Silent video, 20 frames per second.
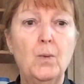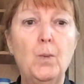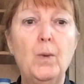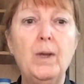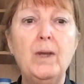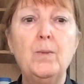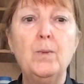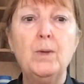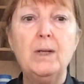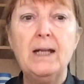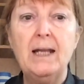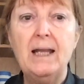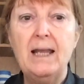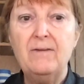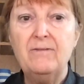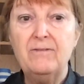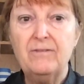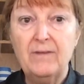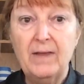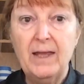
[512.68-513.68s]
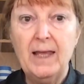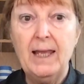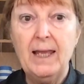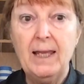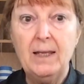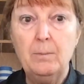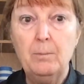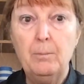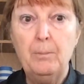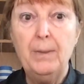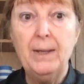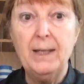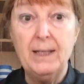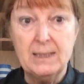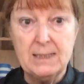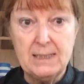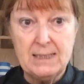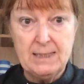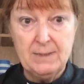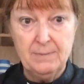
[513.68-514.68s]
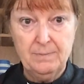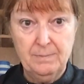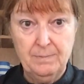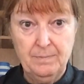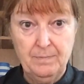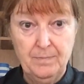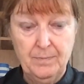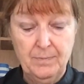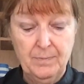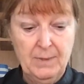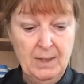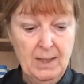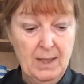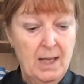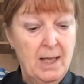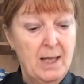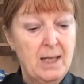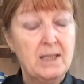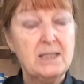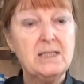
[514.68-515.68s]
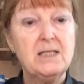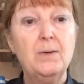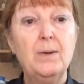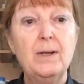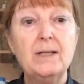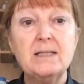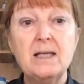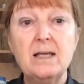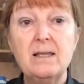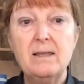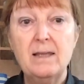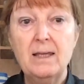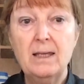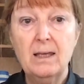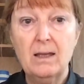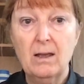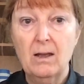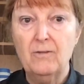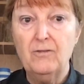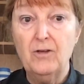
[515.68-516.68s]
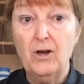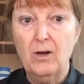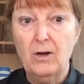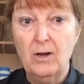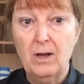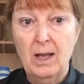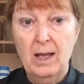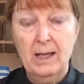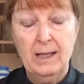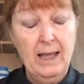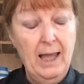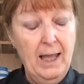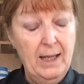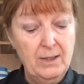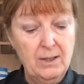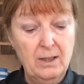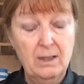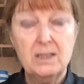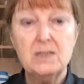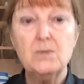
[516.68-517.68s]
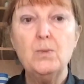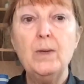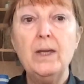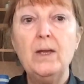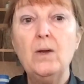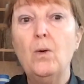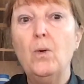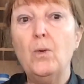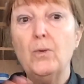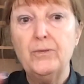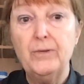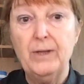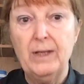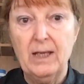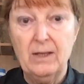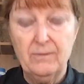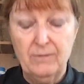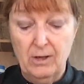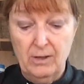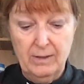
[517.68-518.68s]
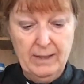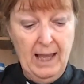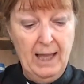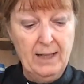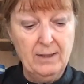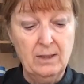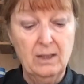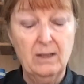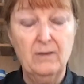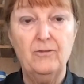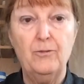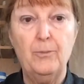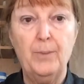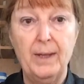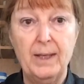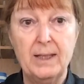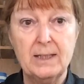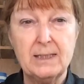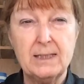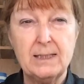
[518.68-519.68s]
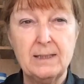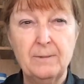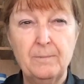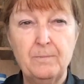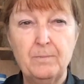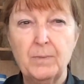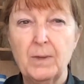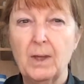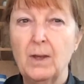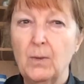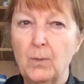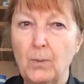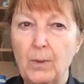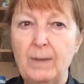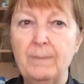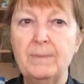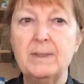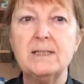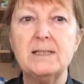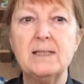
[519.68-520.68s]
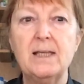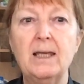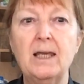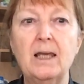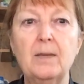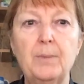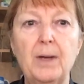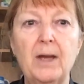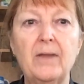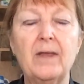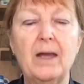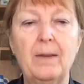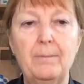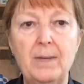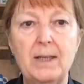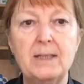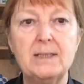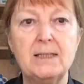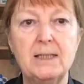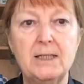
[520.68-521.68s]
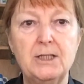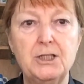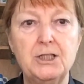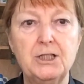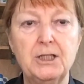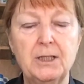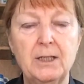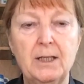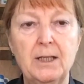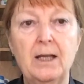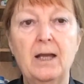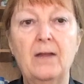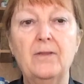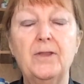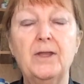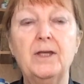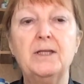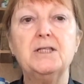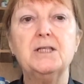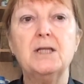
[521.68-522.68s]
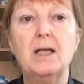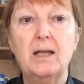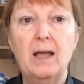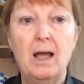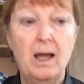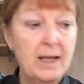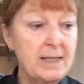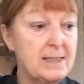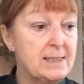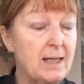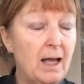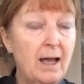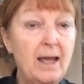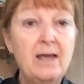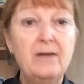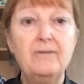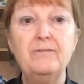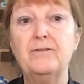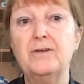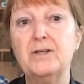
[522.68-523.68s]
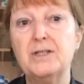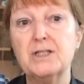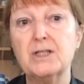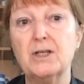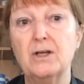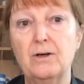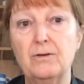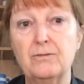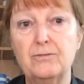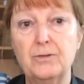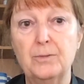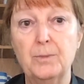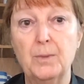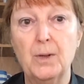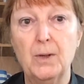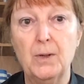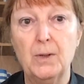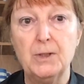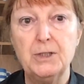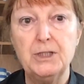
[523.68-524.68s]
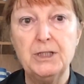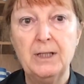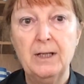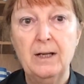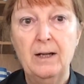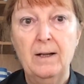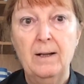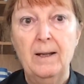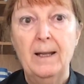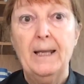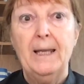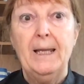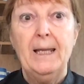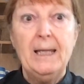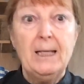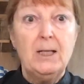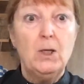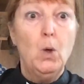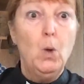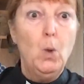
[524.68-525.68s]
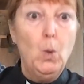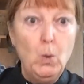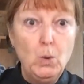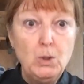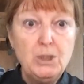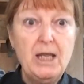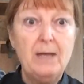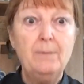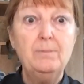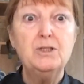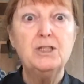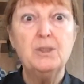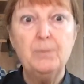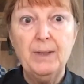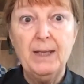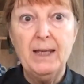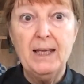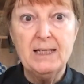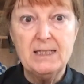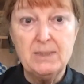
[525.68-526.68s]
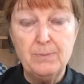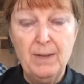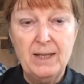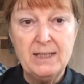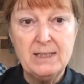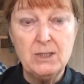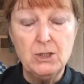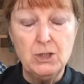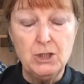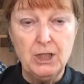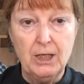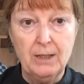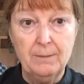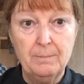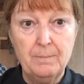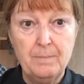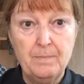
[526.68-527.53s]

we would live in peace. So as I think of our candle, as we all think of our candle of peace, we must think about that message that Isaiah first got from God. He called him to be his messenger.